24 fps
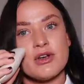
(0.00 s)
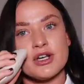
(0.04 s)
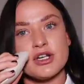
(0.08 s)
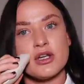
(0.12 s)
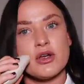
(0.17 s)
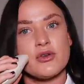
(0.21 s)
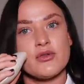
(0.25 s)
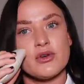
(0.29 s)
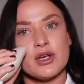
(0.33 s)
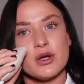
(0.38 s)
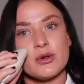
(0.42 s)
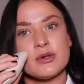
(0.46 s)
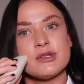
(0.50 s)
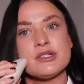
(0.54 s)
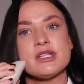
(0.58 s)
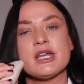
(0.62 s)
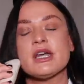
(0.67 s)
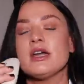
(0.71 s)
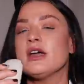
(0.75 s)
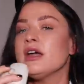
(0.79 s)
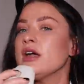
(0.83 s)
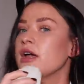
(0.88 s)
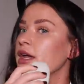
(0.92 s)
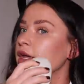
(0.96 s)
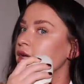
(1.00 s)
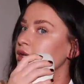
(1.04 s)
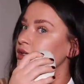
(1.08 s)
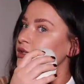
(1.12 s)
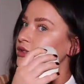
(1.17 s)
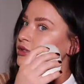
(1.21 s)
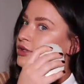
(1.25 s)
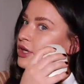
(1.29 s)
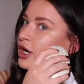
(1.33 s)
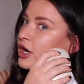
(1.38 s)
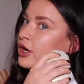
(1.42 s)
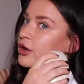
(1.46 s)
radio frequency,
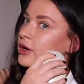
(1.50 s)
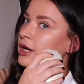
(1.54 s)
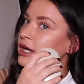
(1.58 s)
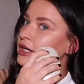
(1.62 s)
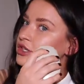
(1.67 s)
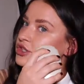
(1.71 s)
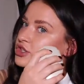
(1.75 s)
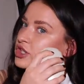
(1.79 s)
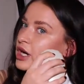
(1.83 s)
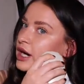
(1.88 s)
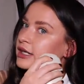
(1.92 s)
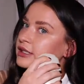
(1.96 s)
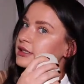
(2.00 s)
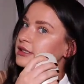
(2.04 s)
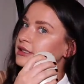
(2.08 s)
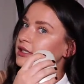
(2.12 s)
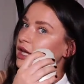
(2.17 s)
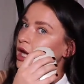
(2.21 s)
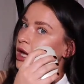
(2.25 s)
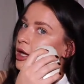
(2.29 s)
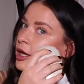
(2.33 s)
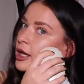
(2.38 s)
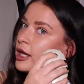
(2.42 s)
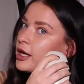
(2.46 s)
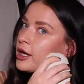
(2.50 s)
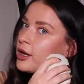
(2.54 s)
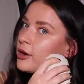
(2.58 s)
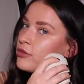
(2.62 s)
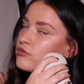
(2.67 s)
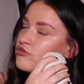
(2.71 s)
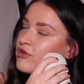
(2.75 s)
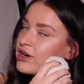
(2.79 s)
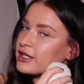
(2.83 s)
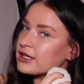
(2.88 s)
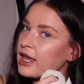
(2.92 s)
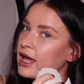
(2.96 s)
so it shines a
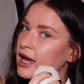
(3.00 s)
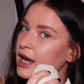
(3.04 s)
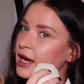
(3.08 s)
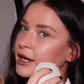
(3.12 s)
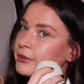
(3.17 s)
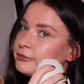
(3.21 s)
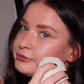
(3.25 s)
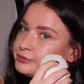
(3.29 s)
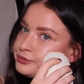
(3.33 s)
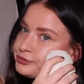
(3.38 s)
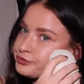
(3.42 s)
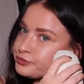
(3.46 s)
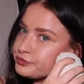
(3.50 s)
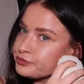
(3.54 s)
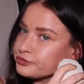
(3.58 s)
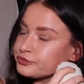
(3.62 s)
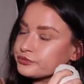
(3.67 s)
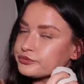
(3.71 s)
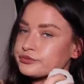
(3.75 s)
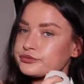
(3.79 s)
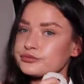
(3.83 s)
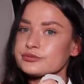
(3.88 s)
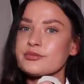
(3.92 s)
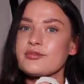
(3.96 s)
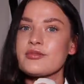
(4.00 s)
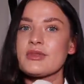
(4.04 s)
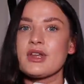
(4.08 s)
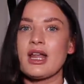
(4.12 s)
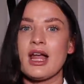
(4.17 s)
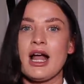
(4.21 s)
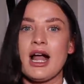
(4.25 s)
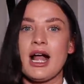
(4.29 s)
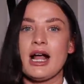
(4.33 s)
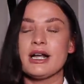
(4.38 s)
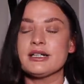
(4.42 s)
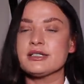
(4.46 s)
red light,
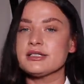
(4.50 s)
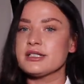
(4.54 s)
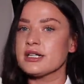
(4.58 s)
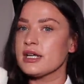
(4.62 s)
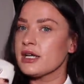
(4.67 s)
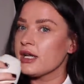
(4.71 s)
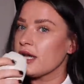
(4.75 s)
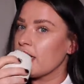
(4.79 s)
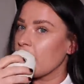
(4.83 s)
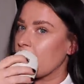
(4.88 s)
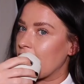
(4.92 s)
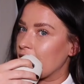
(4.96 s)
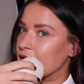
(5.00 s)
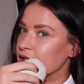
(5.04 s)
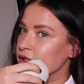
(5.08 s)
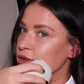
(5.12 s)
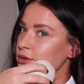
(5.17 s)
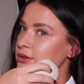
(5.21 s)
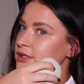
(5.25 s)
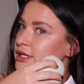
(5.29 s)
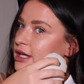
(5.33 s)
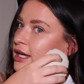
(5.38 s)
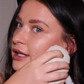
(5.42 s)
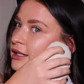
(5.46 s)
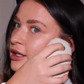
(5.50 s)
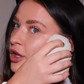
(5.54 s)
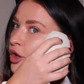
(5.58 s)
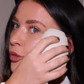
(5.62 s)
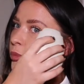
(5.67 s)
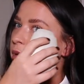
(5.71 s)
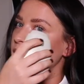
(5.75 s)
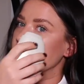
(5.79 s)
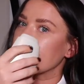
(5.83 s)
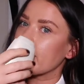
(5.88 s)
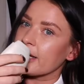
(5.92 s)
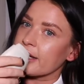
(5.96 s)
and I use it a little
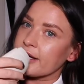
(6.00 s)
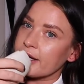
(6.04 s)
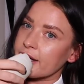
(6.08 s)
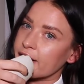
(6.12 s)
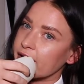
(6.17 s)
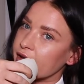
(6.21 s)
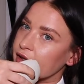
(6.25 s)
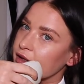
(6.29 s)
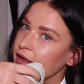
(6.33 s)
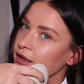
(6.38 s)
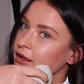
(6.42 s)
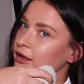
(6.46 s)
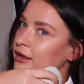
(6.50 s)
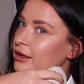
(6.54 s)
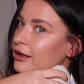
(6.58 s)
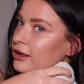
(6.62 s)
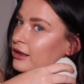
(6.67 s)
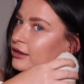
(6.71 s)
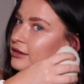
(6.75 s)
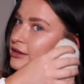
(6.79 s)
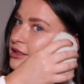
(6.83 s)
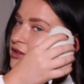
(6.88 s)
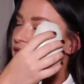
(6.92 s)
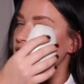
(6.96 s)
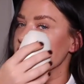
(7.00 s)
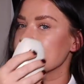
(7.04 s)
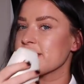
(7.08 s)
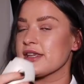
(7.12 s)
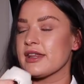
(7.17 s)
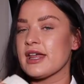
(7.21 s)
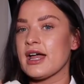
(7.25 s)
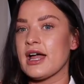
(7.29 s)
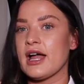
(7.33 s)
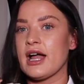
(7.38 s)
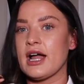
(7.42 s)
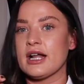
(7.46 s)
bit like a device
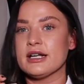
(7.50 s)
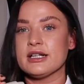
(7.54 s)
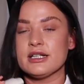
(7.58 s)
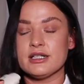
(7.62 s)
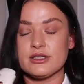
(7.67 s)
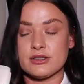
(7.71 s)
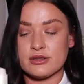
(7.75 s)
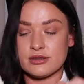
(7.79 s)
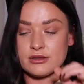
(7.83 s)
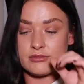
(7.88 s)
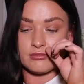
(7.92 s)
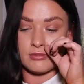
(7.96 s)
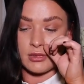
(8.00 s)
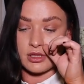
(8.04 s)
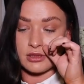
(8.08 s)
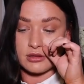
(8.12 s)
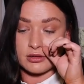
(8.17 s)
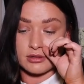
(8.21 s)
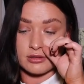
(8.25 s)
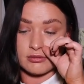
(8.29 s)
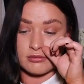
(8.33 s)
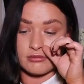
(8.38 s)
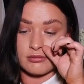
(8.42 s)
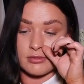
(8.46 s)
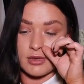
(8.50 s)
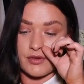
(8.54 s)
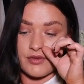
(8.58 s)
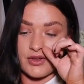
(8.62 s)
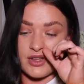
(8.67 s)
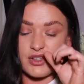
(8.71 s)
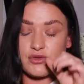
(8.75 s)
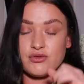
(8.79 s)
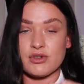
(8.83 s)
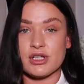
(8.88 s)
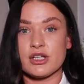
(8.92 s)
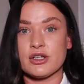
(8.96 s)
like that, and I
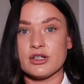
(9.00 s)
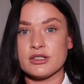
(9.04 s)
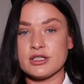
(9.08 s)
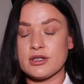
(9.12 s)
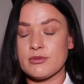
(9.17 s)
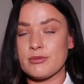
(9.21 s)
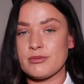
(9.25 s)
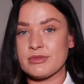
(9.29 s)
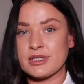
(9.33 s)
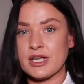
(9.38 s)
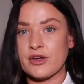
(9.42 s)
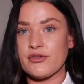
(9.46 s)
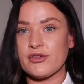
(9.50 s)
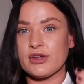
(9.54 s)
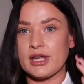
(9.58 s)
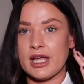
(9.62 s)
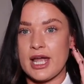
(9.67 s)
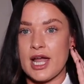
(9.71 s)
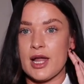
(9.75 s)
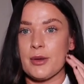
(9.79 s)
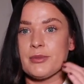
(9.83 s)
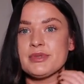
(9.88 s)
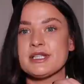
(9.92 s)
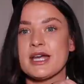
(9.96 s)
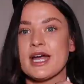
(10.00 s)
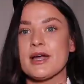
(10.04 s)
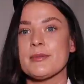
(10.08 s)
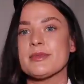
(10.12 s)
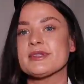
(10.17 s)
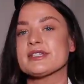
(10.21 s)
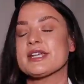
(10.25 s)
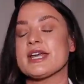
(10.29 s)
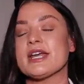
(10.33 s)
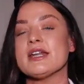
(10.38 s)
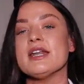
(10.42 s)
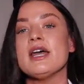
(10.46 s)
think it's really good. It definitely helps tighten
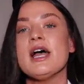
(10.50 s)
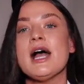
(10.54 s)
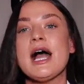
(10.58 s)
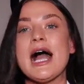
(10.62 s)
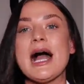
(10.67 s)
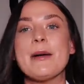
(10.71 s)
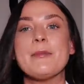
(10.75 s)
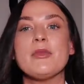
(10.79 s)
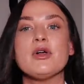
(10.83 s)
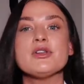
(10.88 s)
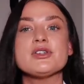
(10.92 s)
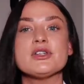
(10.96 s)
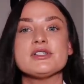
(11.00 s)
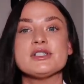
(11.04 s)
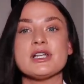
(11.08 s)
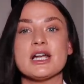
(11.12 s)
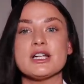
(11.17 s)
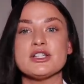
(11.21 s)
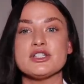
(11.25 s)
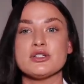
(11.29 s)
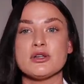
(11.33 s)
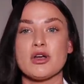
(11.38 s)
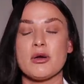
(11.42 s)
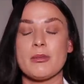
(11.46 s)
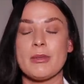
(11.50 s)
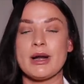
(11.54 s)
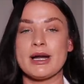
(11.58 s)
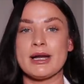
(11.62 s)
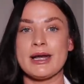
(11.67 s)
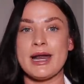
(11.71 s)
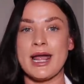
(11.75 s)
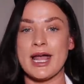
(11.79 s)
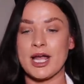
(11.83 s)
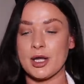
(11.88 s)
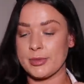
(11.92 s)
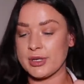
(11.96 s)
my skin. I'm also starting to do it on my
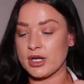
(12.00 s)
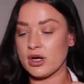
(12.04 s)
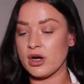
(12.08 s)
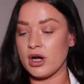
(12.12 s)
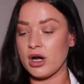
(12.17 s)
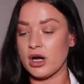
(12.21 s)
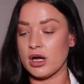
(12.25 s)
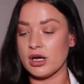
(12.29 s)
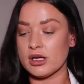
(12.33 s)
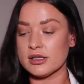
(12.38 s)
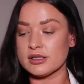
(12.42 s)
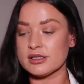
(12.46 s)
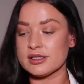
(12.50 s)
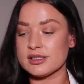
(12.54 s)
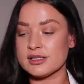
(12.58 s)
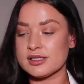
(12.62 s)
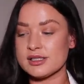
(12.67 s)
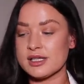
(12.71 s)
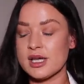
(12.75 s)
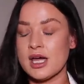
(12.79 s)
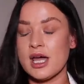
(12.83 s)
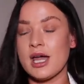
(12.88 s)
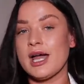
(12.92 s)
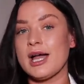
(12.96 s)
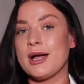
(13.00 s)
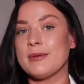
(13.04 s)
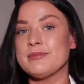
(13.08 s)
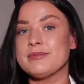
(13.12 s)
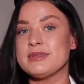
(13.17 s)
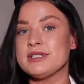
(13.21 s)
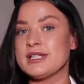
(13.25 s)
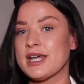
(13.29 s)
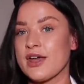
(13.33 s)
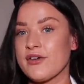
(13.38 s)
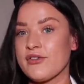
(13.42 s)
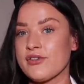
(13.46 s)
neck, because I'm
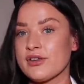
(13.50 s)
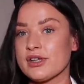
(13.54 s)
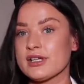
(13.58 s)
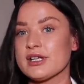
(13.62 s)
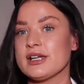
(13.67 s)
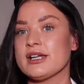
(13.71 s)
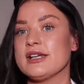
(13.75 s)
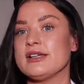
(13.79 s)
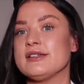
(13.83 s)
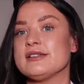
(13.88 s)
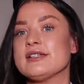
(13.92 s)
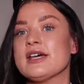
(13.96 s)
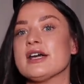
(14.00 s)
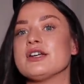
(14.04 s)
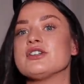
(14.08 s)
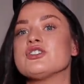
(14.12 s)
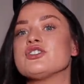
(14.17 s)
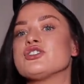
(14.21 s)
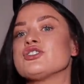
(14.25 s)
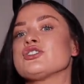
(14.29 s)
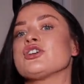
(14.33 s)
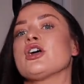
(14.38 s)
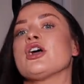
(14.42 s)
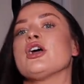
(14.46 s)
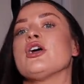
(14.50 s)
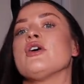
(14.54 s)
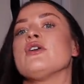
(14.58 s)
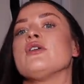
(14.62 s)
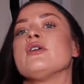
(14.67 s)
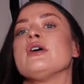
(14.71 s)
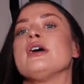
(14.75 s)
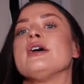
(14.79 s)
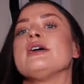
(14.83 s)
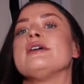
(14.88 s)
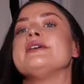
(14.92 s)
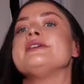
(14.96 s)
definitely starting to show
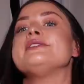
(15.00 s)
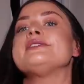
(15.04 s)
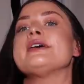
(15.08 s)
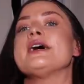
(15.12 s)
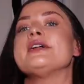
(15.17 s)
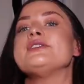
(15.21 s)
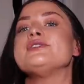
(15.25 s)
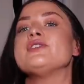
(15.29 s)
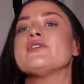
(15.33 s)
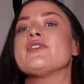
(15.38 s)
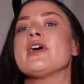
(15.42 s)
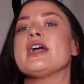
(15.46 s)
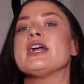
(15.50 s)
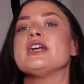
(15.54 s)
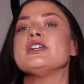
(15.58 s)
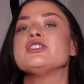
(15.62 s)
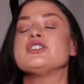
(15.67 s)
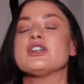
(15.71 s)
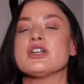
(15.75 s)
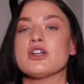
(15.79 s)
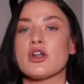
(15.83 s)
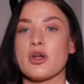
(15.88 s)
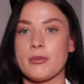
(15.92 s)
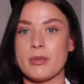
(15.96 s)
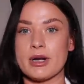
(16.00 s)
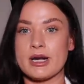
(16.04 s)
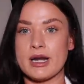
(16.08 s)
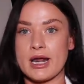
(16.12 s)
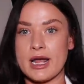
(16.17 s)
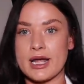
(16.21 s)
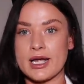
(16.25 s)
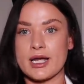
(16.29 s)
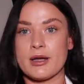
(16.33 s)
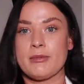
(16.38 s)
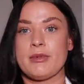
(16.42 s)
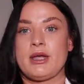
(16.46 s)
signs of aging on my
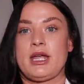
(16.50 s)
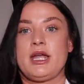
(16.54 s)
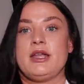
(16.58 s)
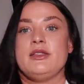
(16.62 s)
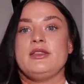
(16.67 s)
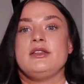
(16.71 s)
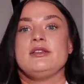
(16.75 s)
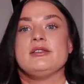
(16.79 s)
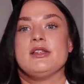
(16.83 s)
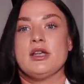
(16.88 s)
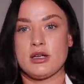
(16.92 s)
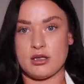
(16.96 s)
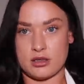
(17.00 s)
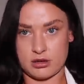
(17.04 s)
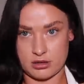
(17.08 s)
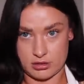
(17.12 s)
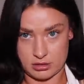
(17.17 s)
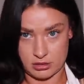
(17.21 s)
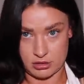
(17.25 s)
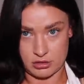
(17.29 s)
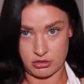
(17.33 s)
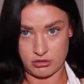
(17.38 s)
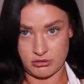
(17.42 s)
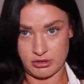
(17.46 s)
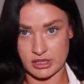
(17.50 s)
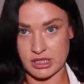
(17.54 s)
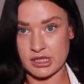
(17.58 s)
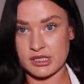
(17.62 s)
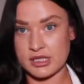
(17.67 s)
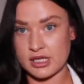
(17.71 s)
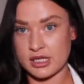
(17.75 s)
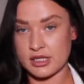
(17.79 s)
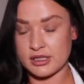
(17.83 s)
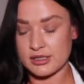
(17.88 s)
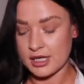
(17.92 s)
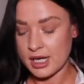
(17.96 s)
neck. I'm getting these like
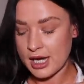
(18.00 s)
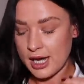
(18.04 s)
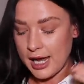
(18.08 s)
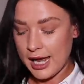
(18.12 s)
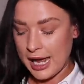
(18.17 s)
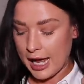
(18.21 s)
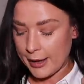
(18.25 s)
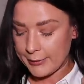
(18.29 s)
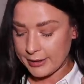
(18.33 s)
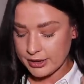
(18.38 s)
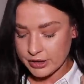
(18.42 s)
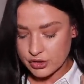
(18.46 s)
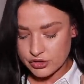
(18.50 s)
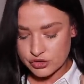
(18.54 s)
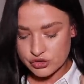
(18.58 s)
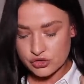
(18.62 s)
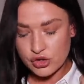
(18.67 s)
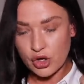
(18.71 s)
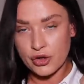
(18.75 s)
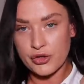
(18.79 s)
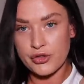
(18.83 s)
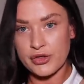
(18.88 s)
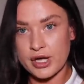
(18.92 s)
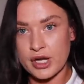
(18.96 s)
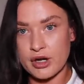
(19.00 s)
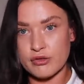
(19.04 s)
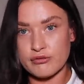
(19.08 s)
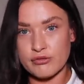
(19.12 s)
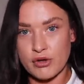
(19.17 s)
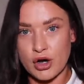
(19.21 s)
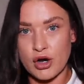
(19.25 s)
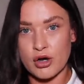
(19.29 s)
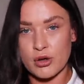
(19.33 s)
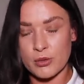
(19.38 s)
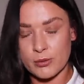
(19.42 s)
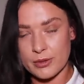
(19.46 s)
creases. I mean, there's nothing
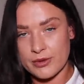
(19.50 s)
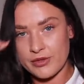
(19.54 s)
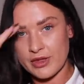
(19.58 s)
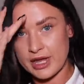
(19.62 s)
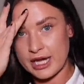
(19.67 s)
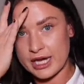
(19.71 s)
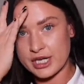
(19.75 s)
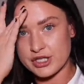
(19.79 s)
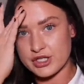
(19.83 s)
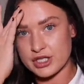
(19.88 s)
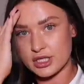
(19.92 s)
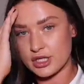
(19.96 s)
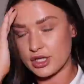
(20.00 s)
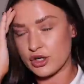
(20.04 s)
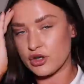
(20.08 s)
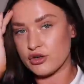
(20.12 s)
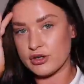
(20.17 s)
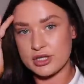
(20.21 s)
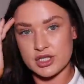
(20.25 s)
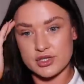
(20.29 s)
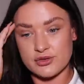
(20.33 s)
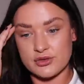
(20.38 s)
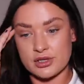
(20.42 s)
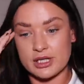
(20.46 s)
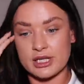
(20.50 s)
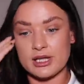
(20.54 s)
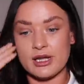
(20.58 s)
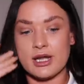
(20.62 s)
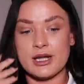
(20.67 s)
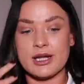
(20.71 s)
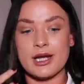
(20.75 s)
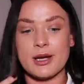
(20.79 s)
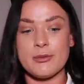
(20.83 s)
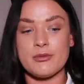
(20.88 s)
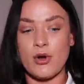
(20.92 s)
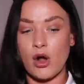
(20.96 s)
wrong with aging gracefully,
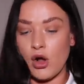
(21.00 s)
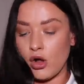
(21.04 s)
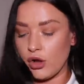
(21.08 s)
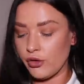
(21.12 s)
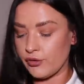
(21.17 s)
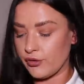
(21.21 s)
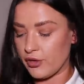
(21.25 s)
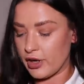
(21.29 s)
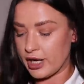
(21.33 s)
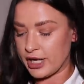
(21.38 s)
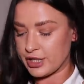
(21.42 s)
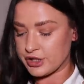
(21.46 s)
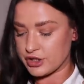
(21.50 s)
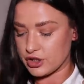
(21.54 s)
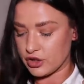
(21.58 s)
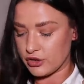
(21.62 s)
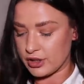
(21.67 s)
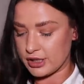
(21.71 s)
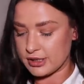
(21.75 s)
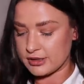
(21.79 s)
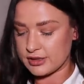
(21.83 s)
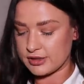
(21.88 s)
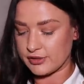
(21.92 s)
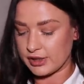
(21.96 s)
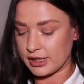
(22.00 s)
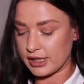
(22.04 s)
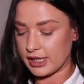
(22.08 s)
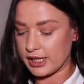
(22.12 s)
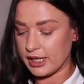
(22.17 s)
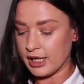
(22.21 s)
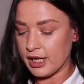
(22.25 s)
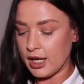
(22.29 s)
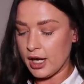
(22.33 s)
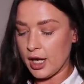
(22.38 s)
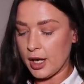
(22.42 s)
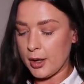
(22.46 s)
like I'm all for aging
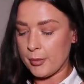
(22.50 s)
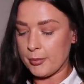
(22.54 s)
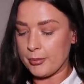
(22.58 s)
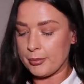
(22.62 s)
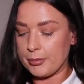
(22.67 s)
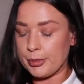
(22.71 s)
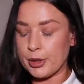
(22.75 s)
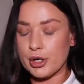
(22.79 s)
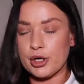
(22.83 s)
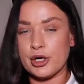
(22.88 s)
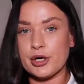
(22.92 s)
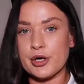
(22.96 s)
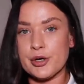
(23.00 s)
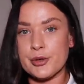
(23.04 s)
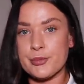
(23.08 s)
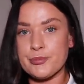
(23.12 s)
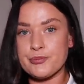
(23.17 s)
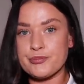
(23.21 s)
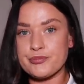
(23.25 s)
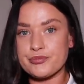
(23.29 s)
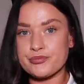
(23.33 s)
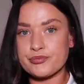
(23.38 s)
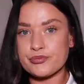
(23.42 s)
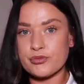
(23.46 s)
gracefully, but